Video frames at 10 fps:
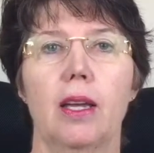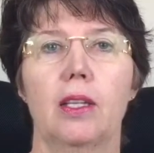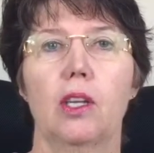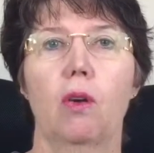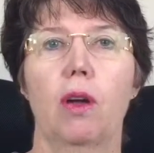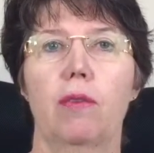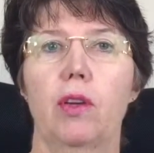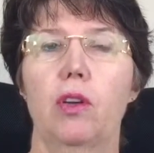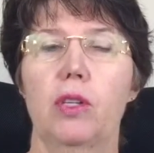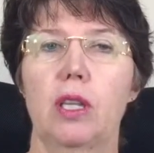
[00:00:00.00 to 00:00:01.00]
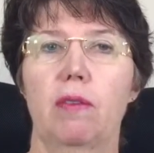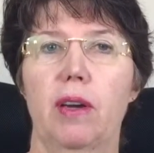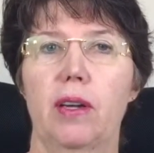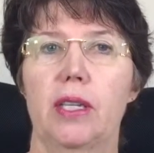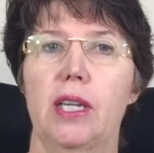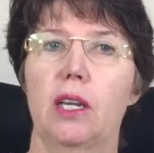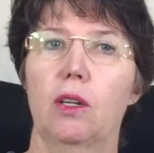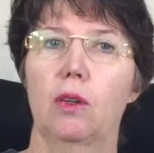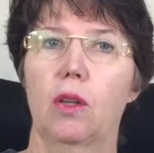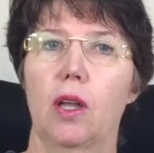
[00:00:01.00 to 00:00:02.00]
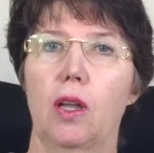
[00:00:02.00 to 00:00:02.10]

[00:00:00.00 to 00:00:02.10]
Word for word: So if they're using the Veress needle